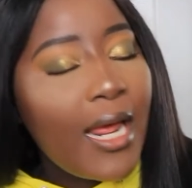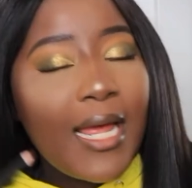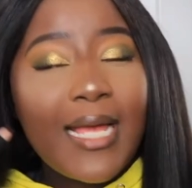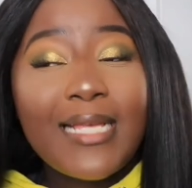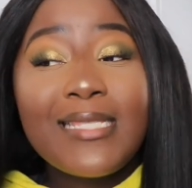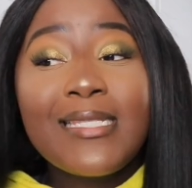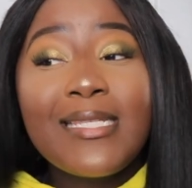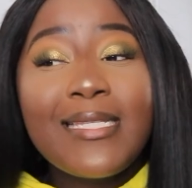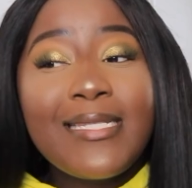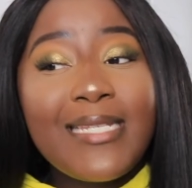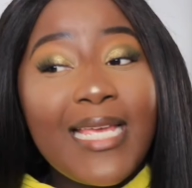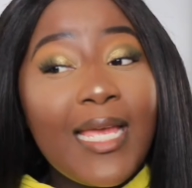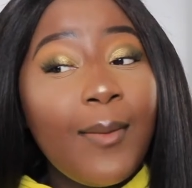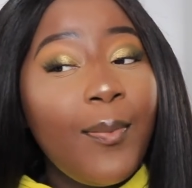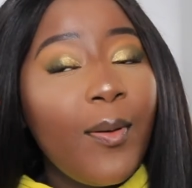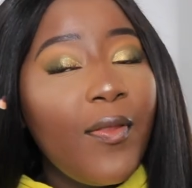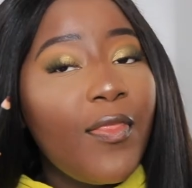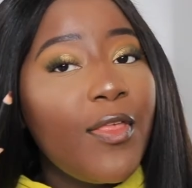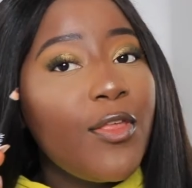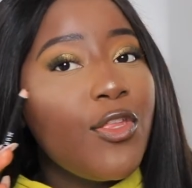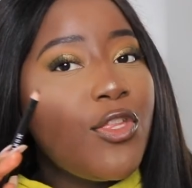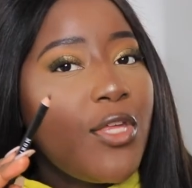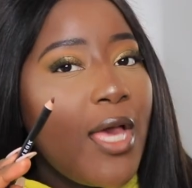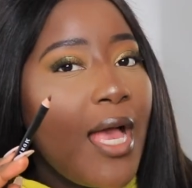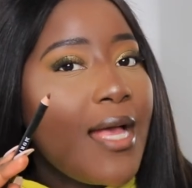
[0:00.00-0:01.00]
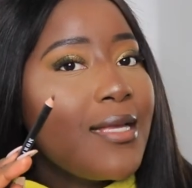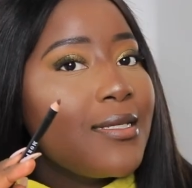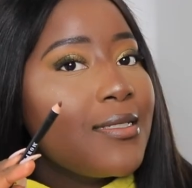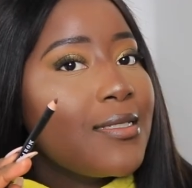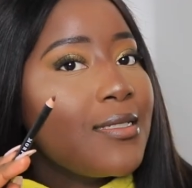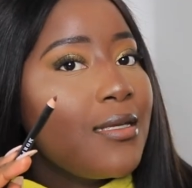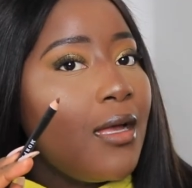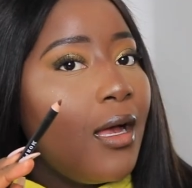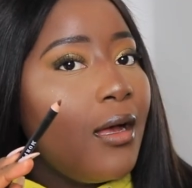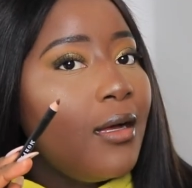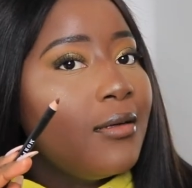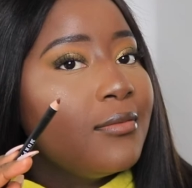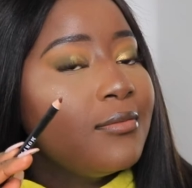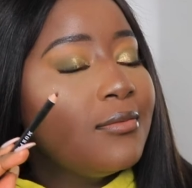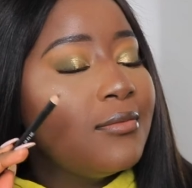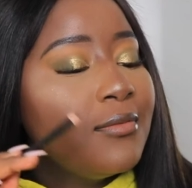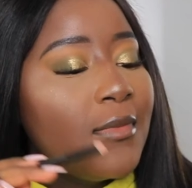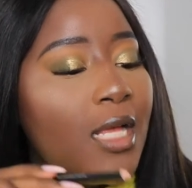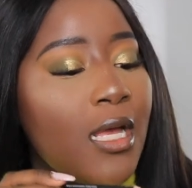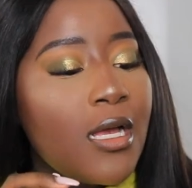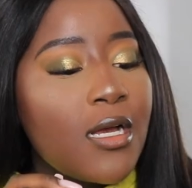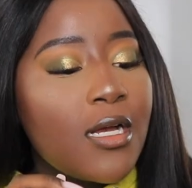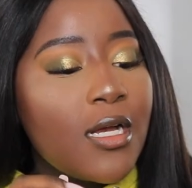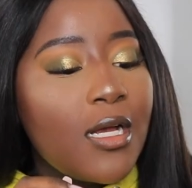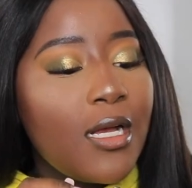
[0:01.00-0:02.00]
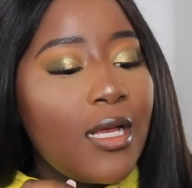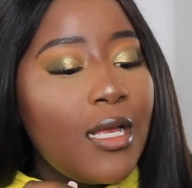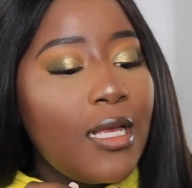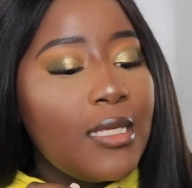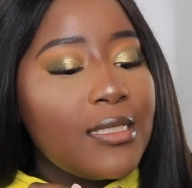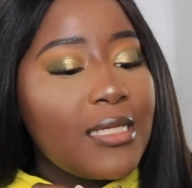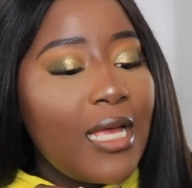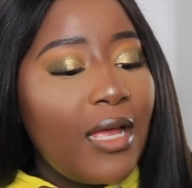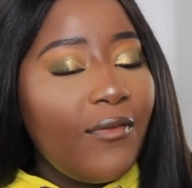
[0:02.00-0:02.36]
It's deeper than chestnut, because